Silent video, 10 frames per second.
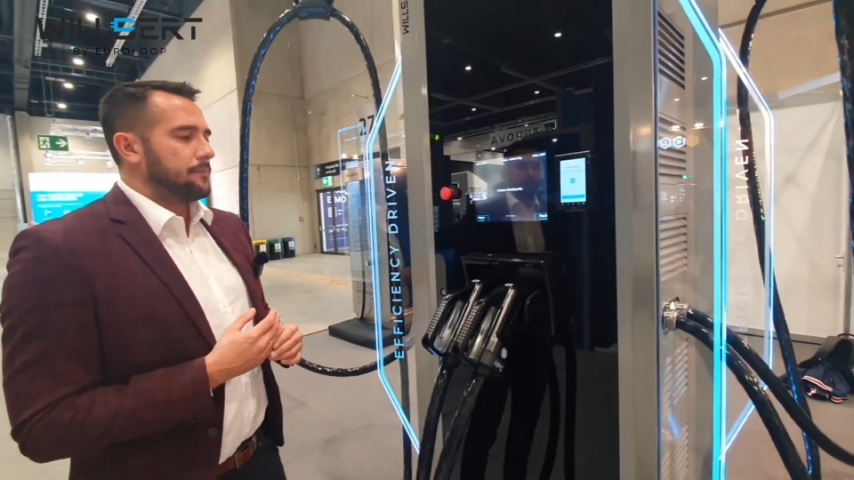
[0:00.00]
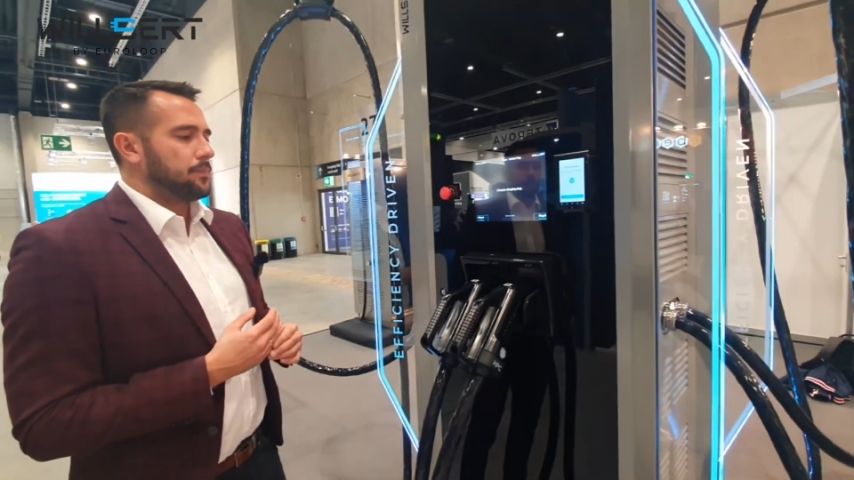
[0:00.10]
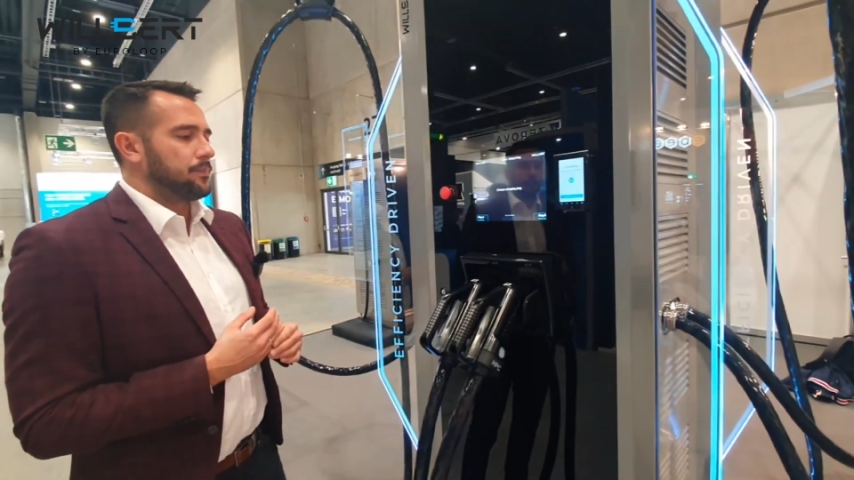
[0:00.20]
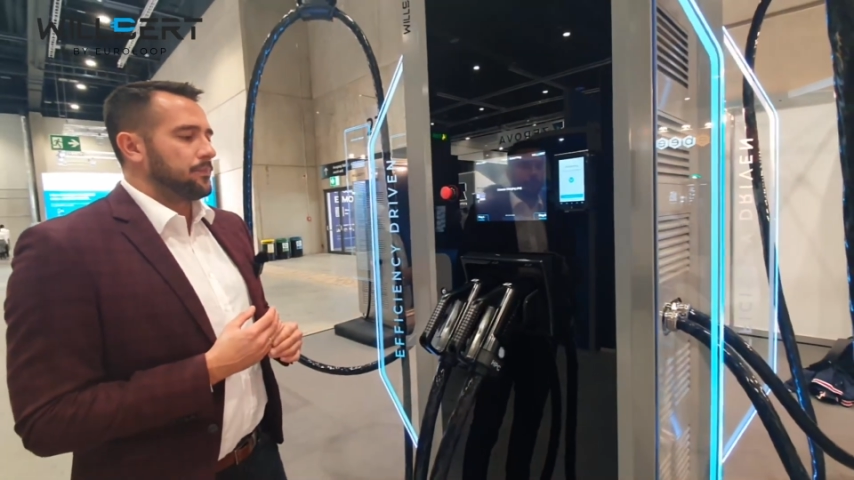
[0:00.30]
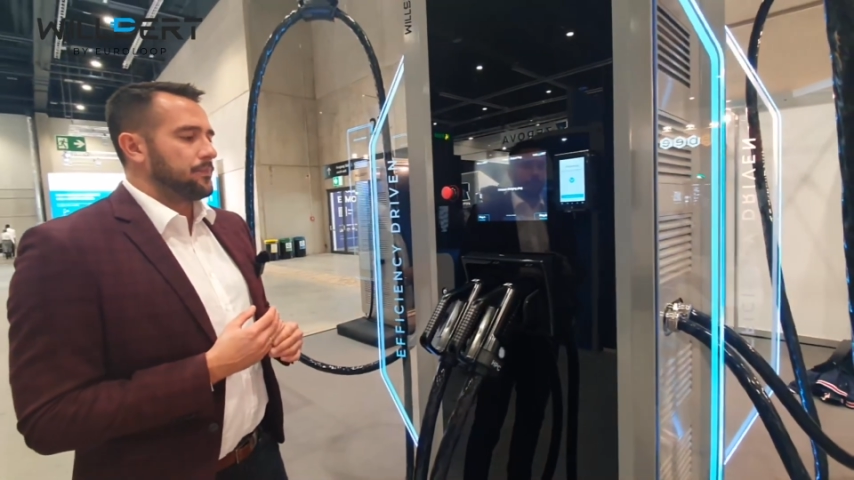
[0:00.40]

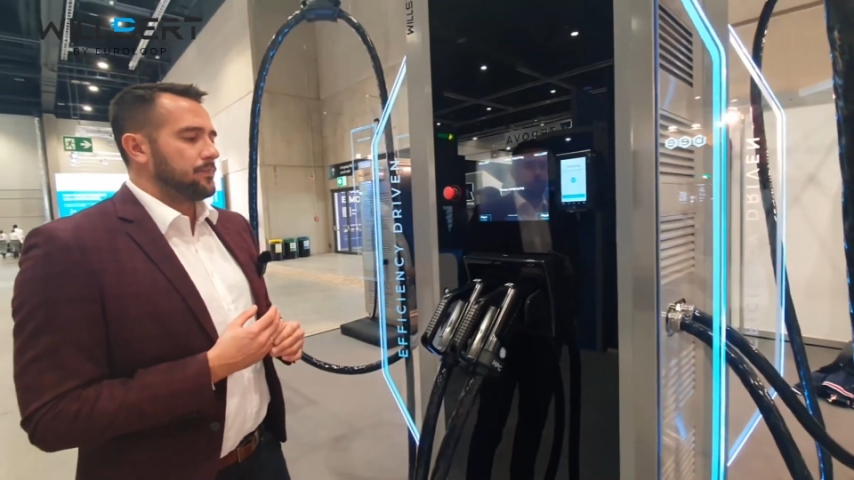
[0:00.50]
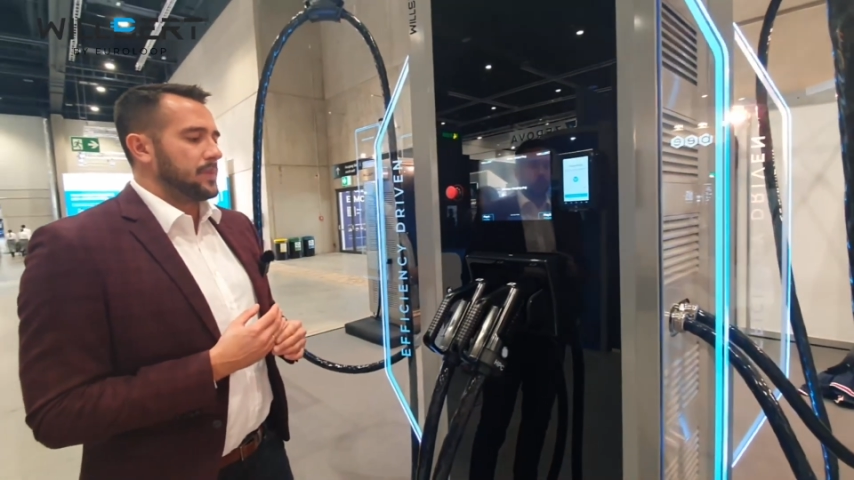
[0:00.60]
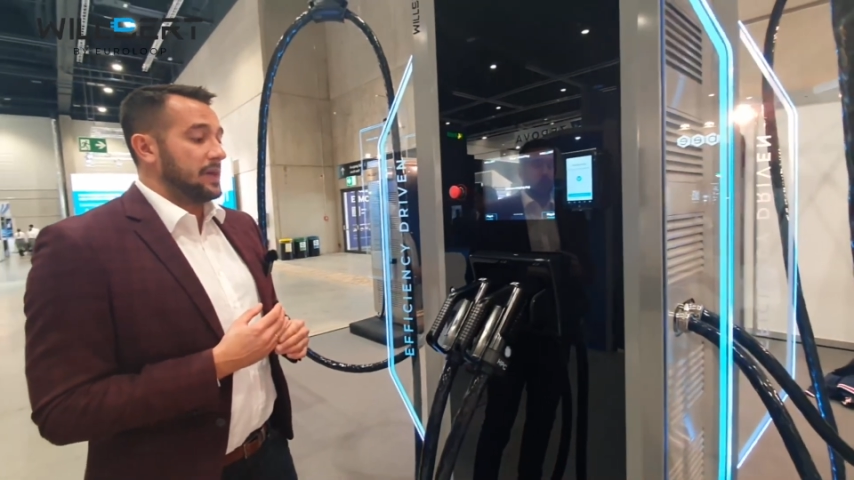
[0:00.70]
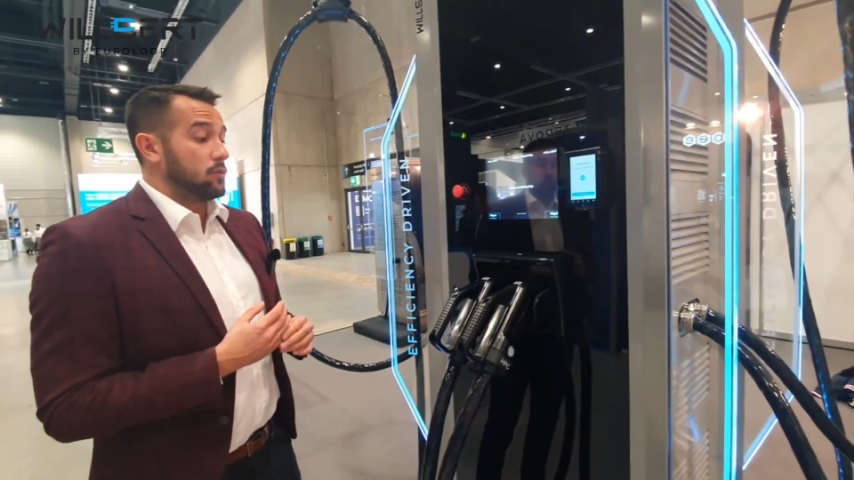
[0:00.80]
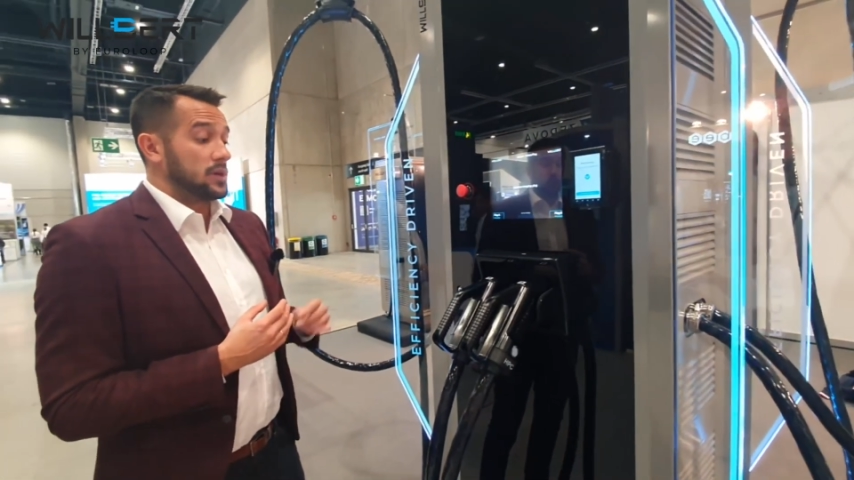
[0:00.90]

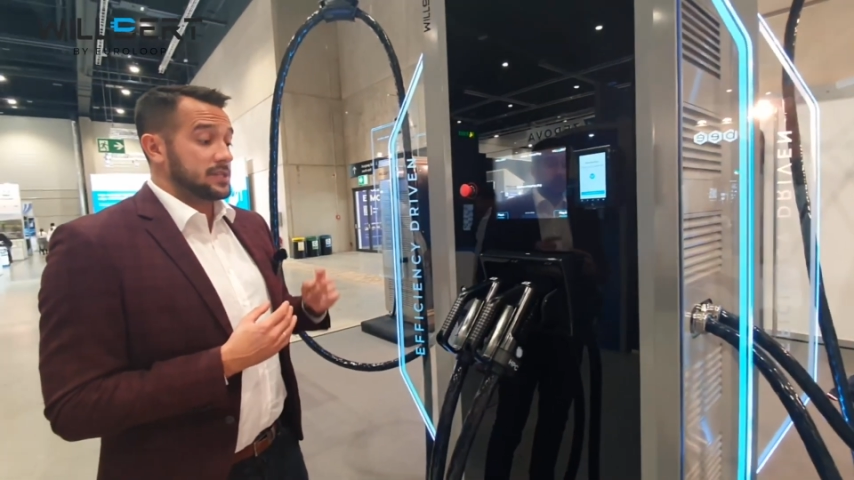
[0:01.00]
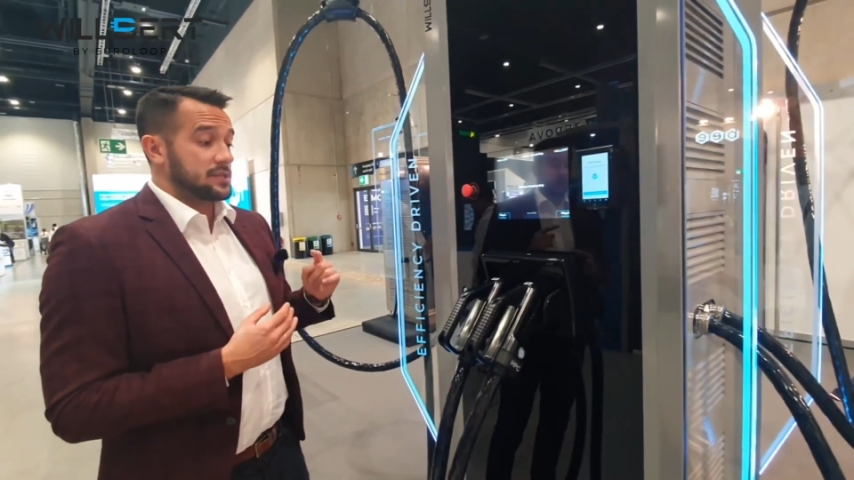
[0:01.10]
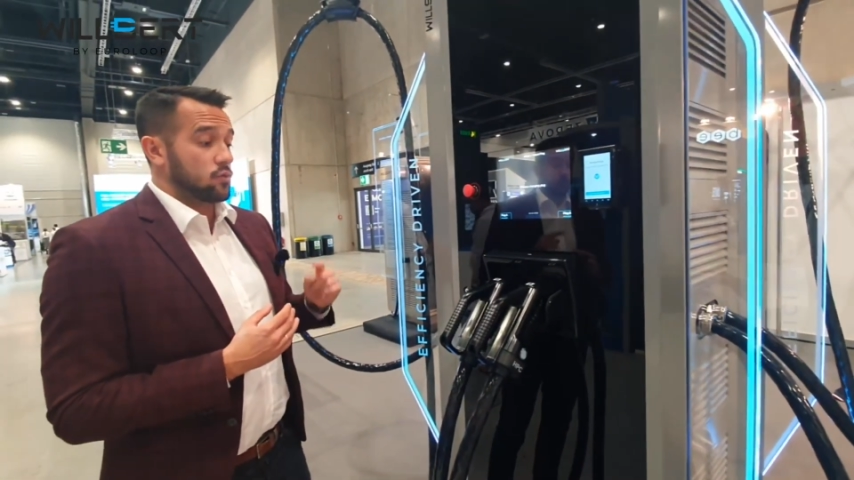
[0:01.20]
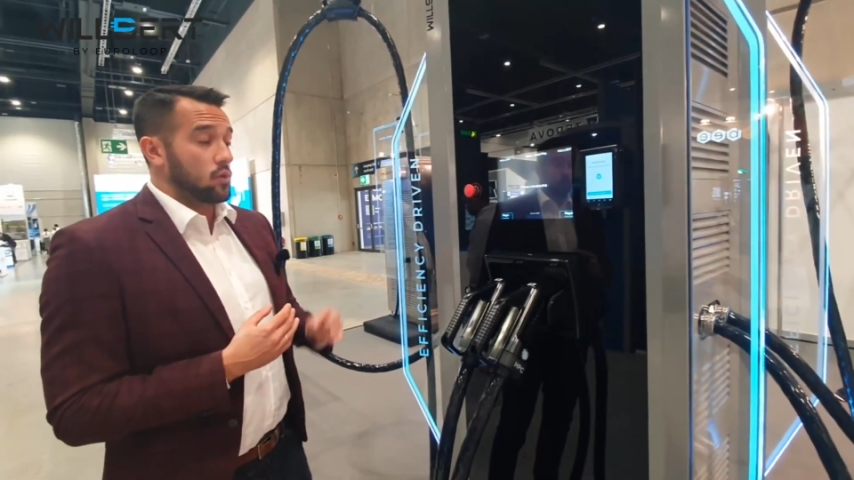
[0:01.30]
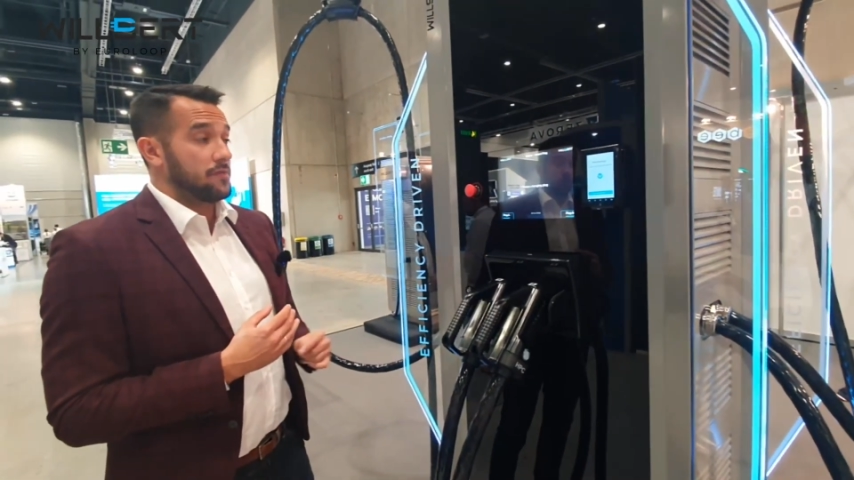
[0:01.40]
And
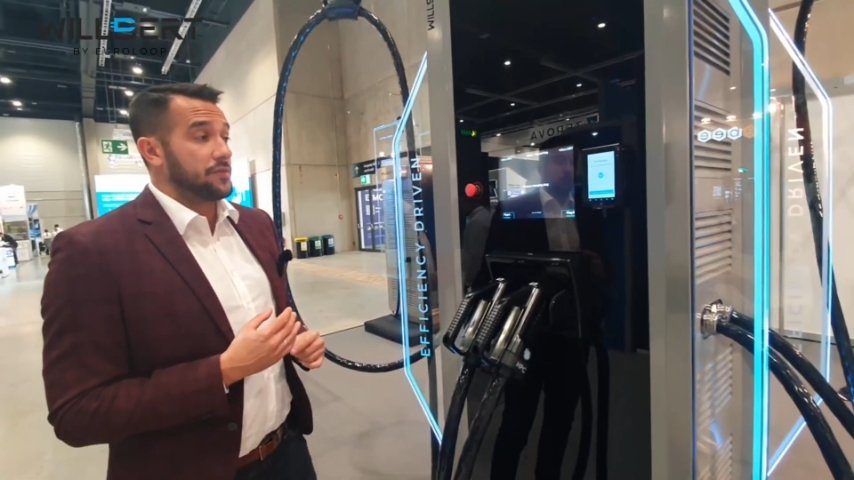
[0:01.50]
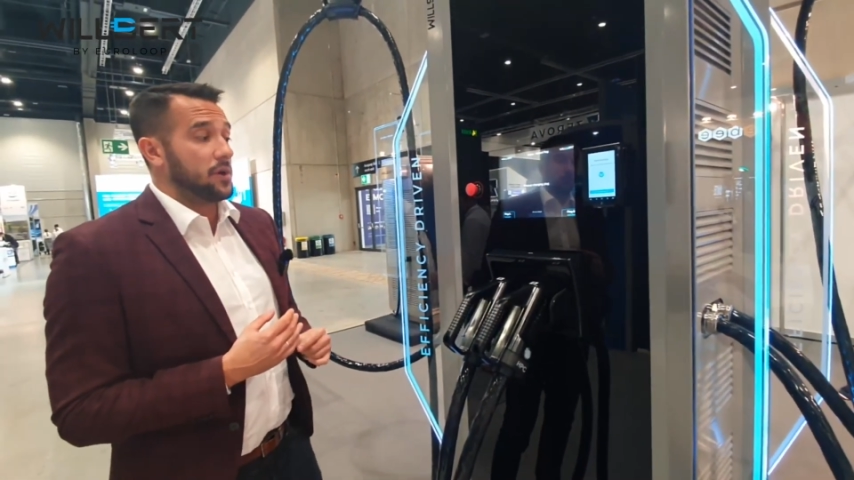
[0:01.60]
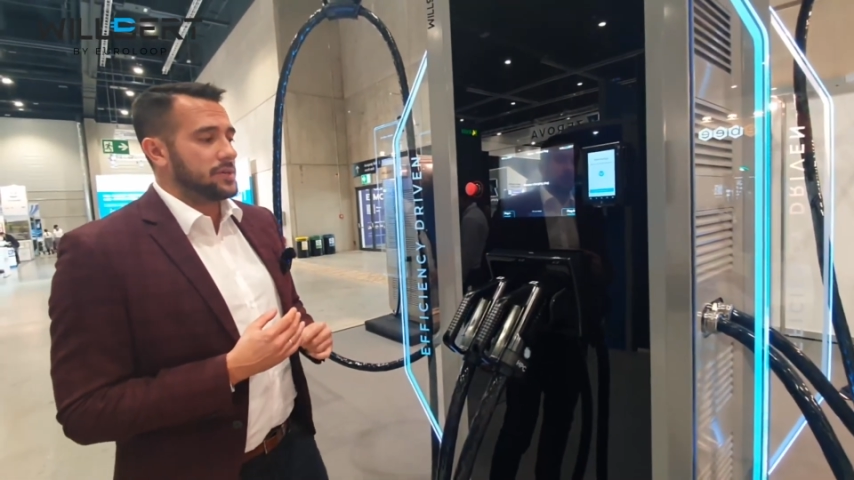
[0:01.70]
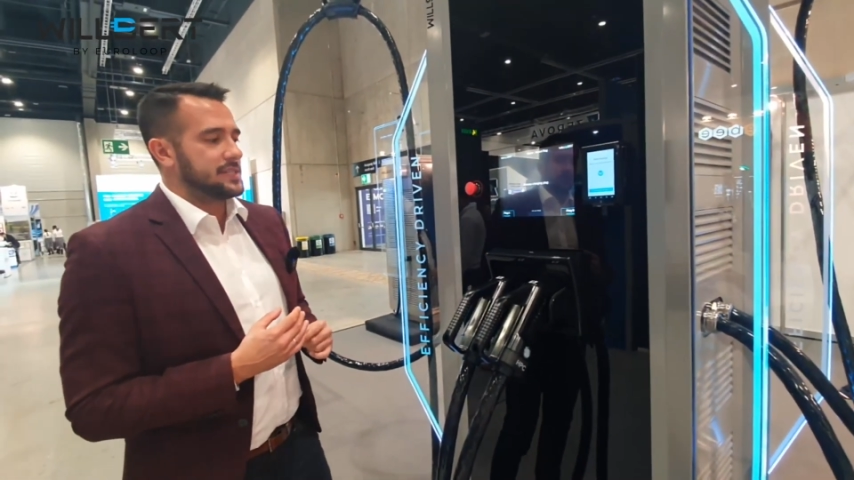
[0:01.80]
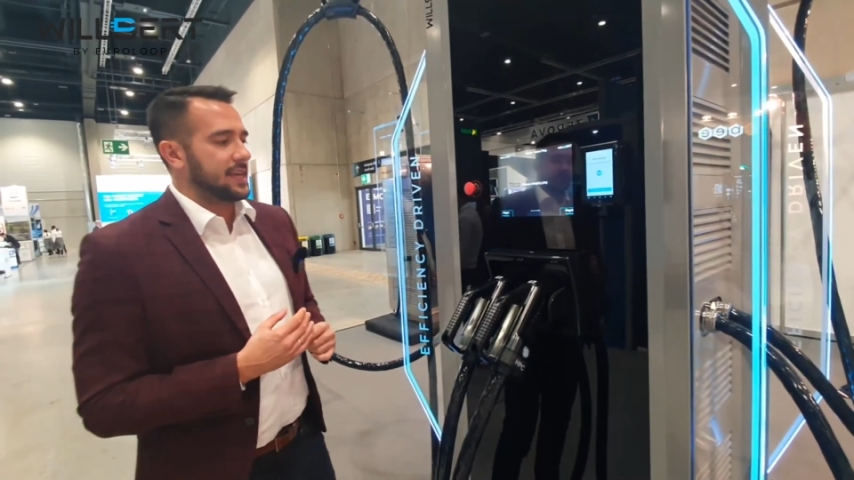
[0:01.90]
what's worth
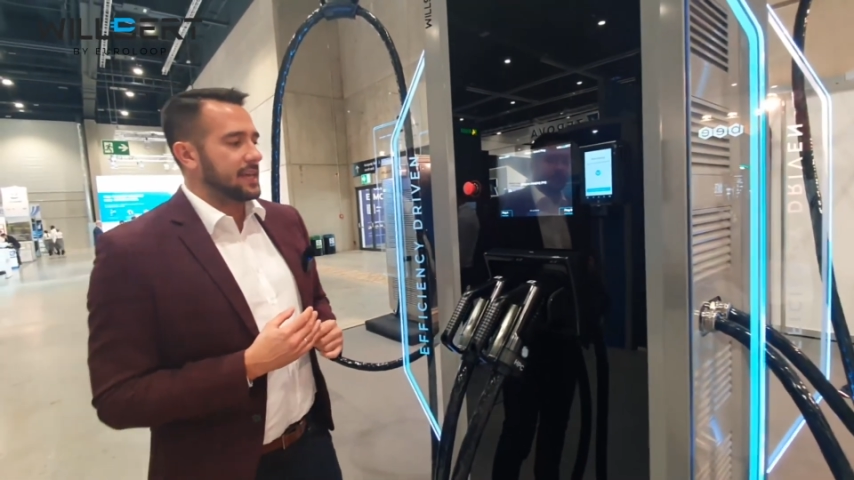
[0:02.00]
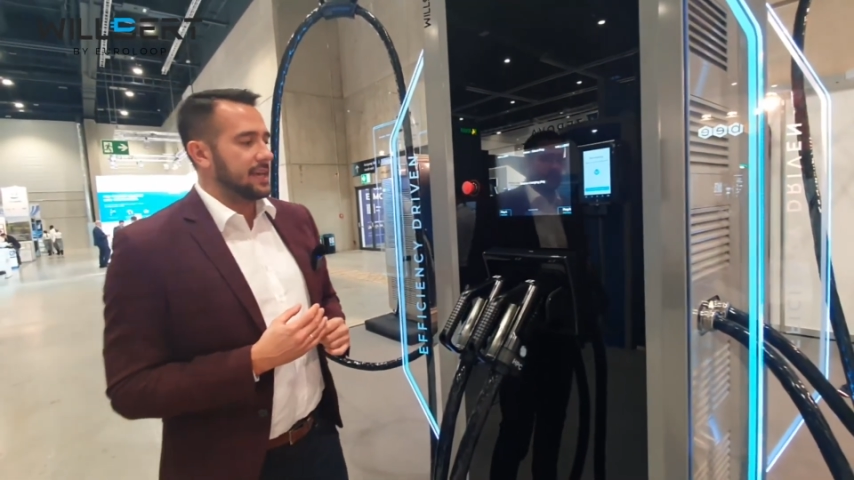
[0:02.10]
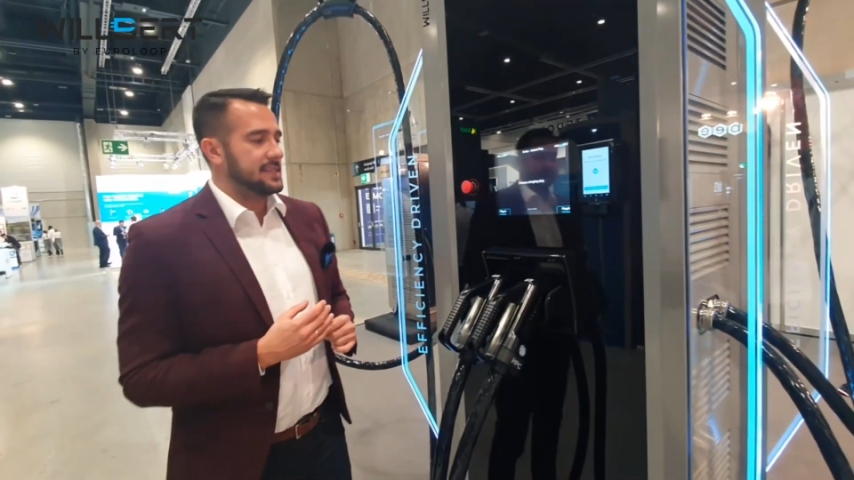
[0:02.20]
noticing,